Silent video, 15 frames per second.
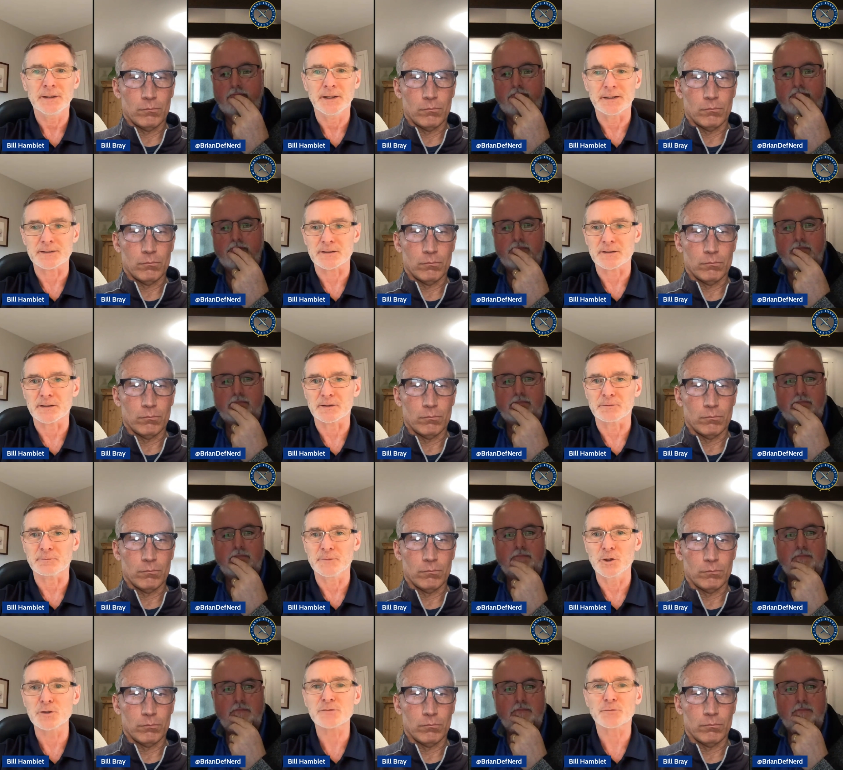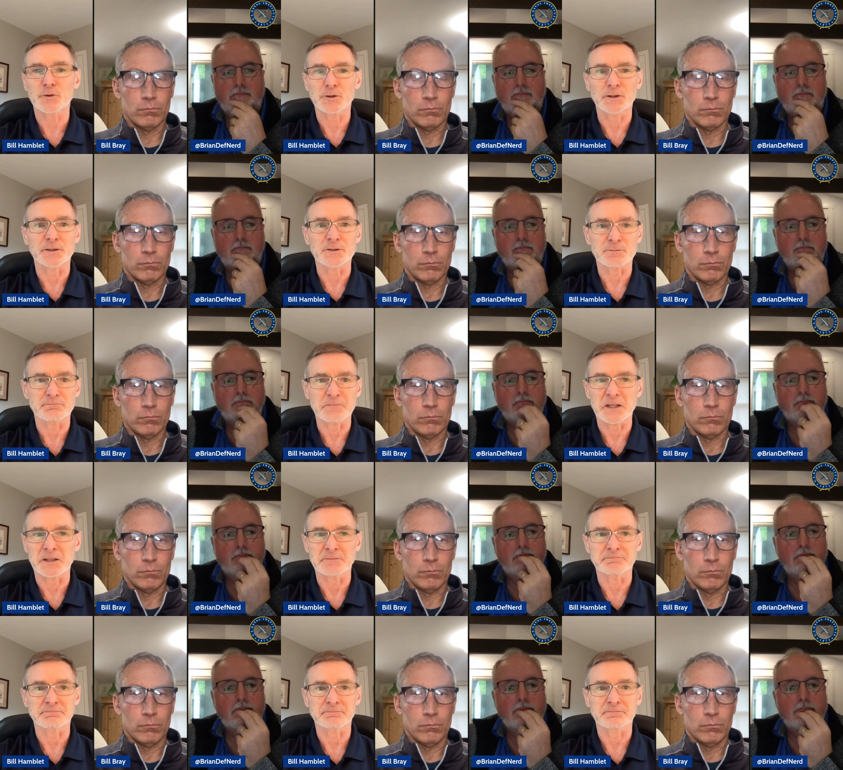Speaker 1: It's uh, useful and
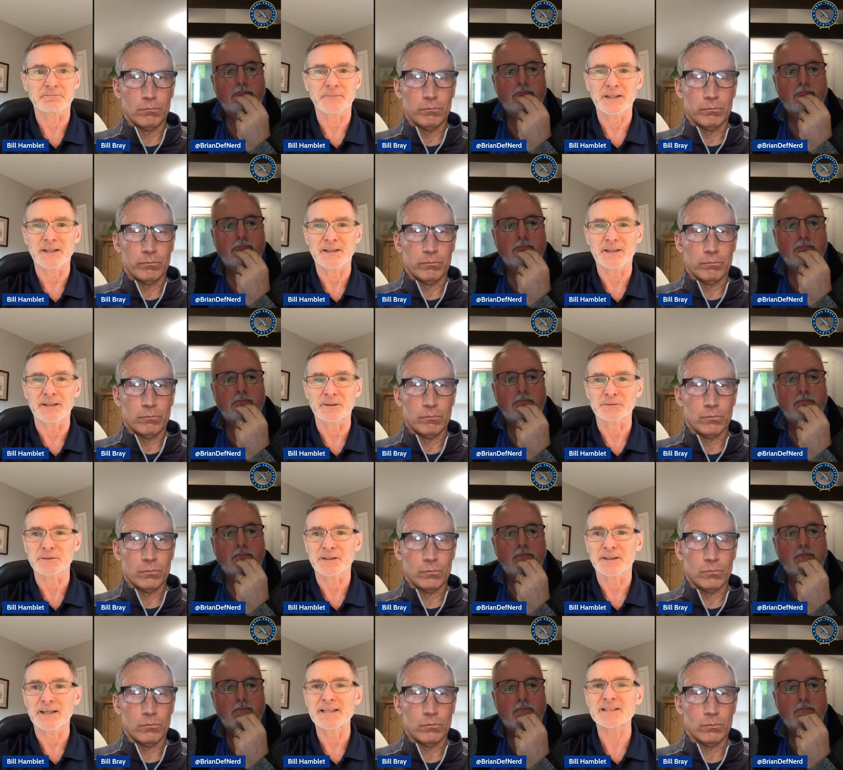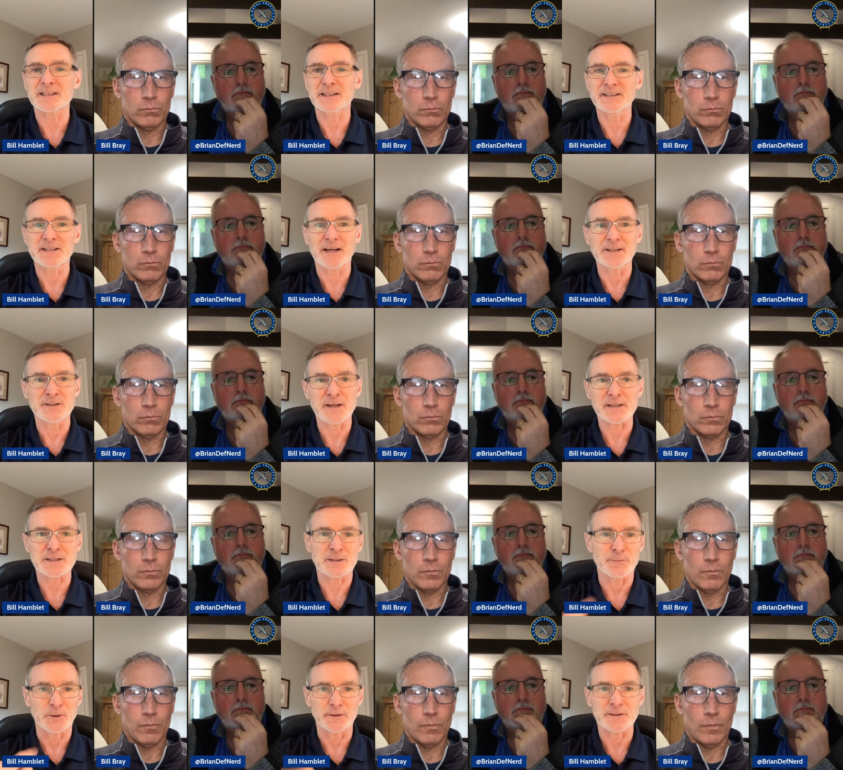and you know easily
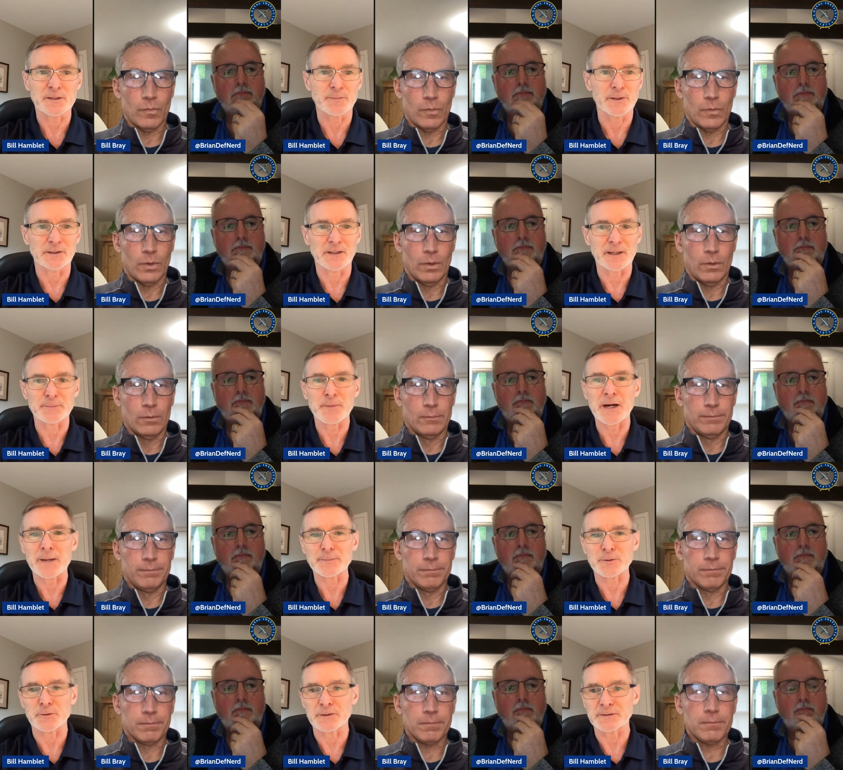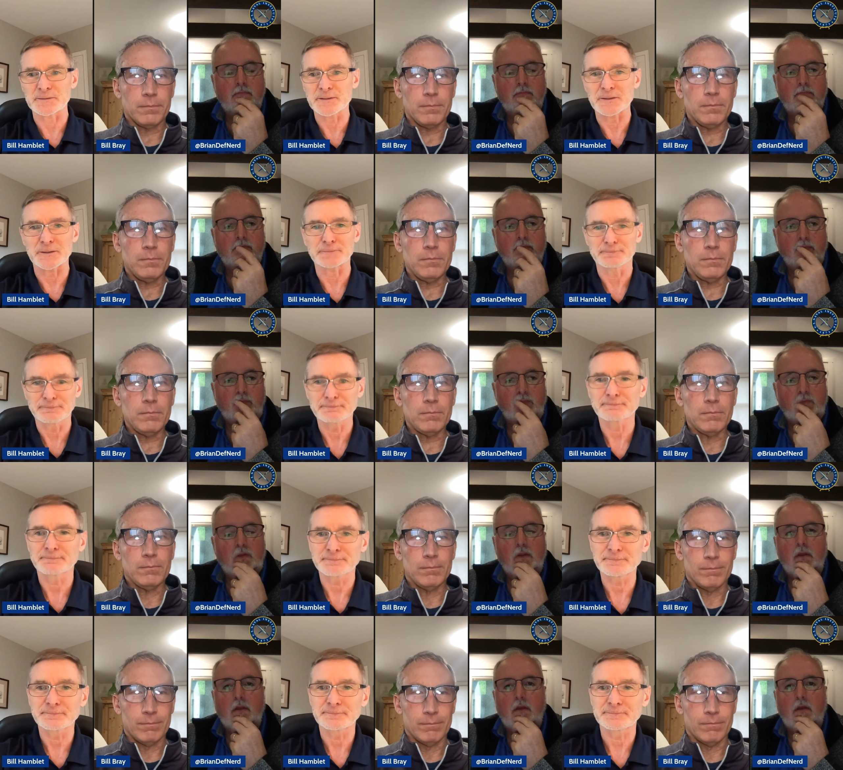digestible. It's a bit like popcorn. So.
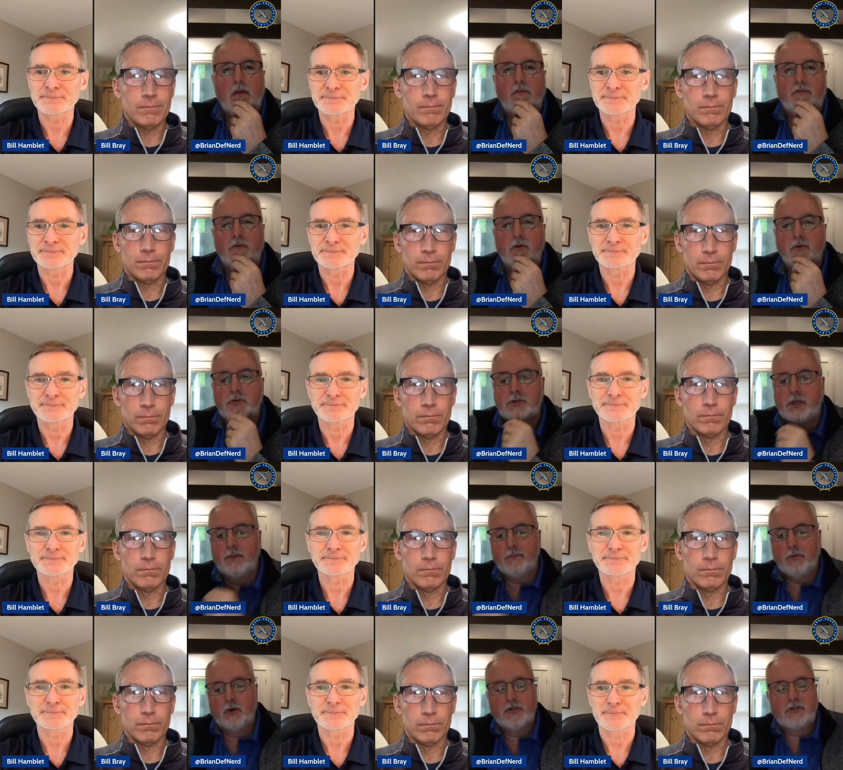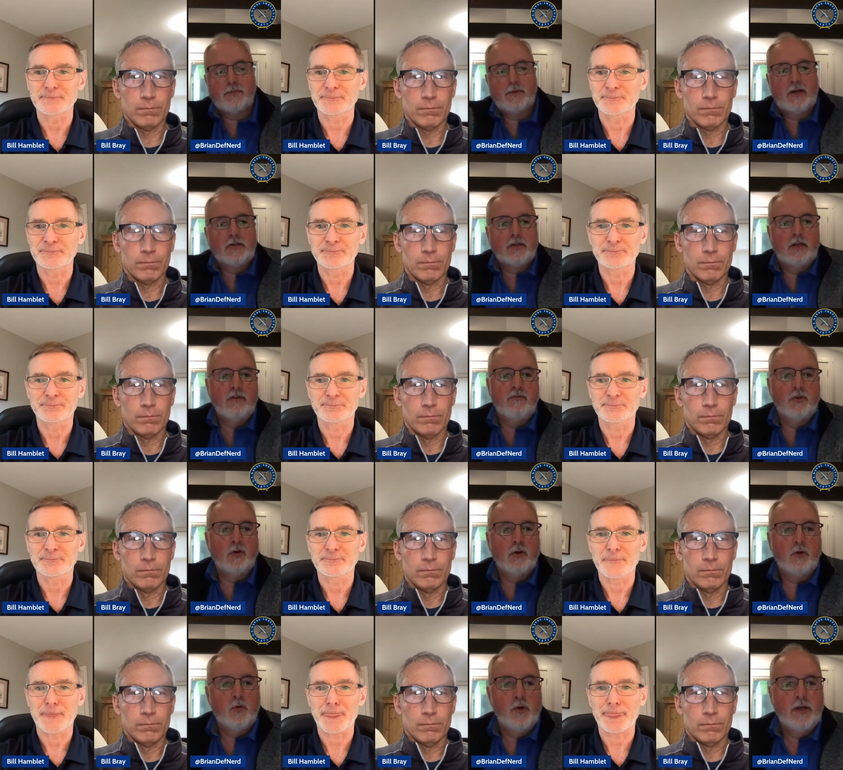
Speaker 2: If your skipper is about to give you
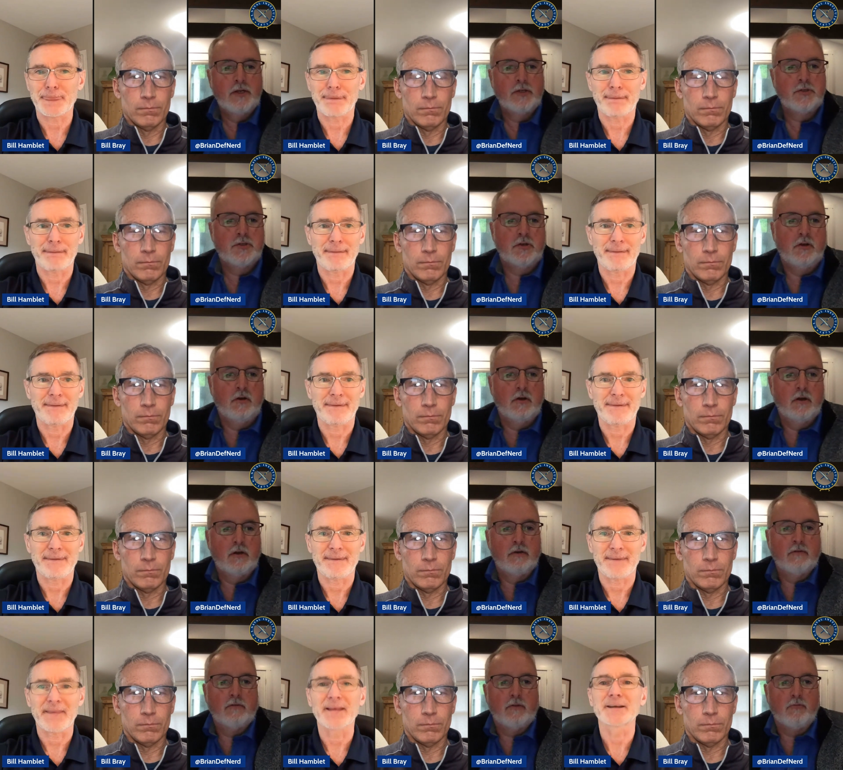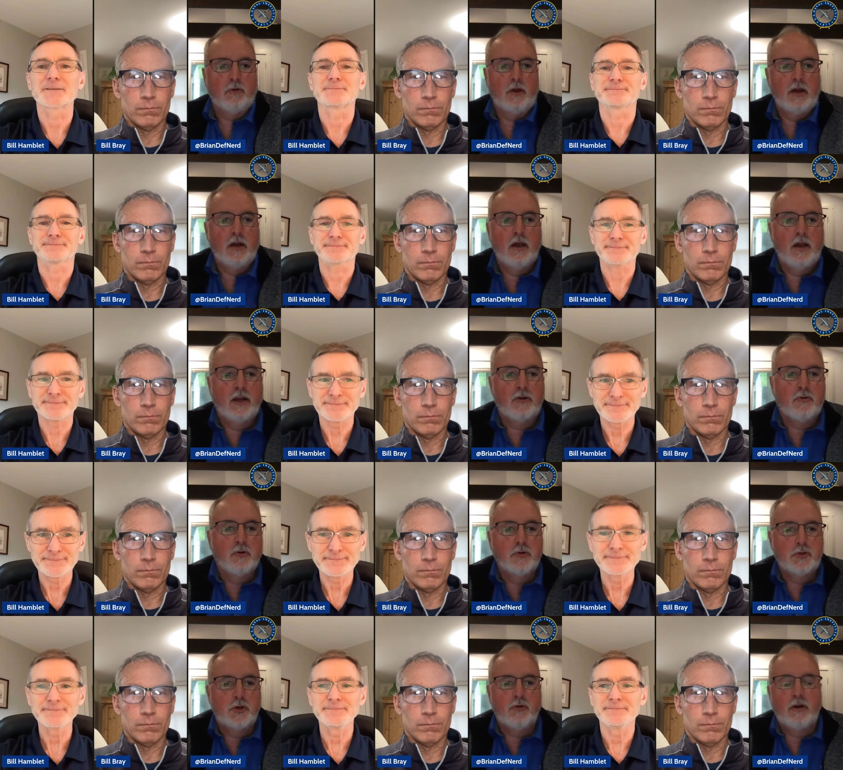a quiz on the Renhai
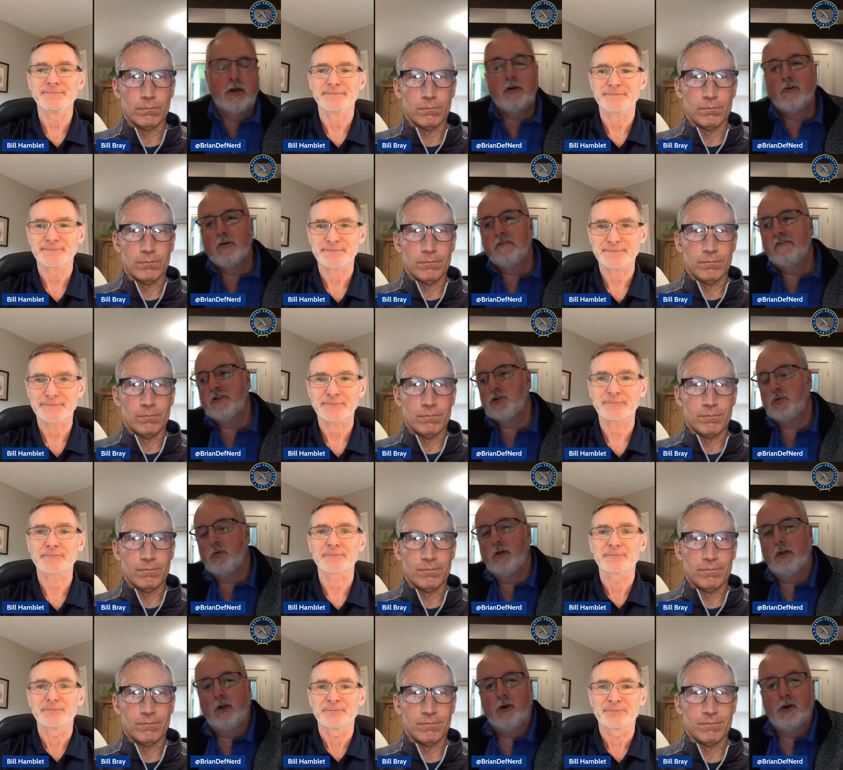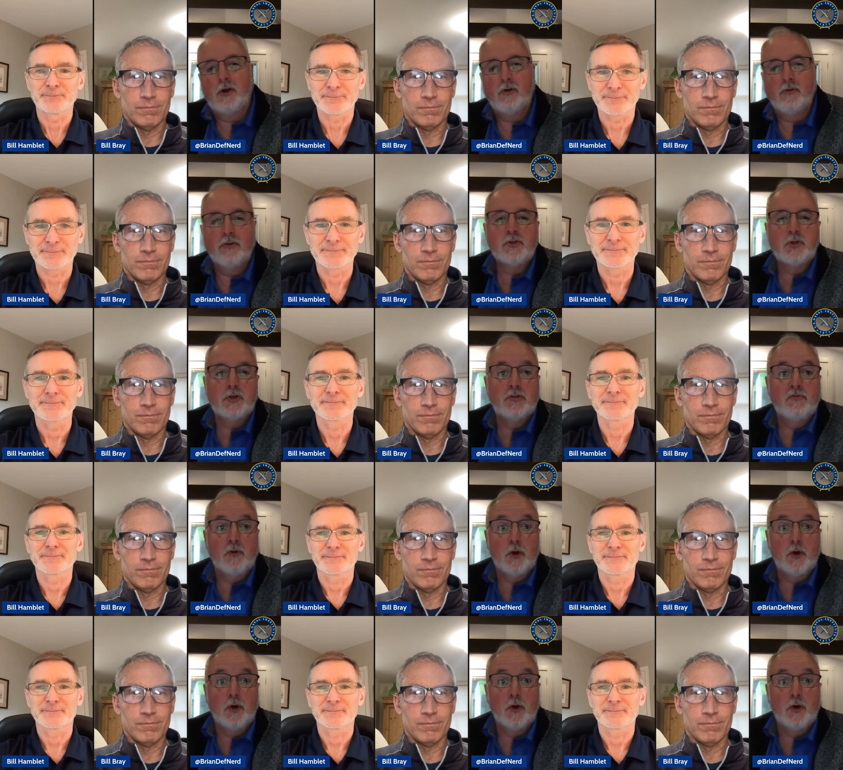Cruiser and you're a visual learner, this is for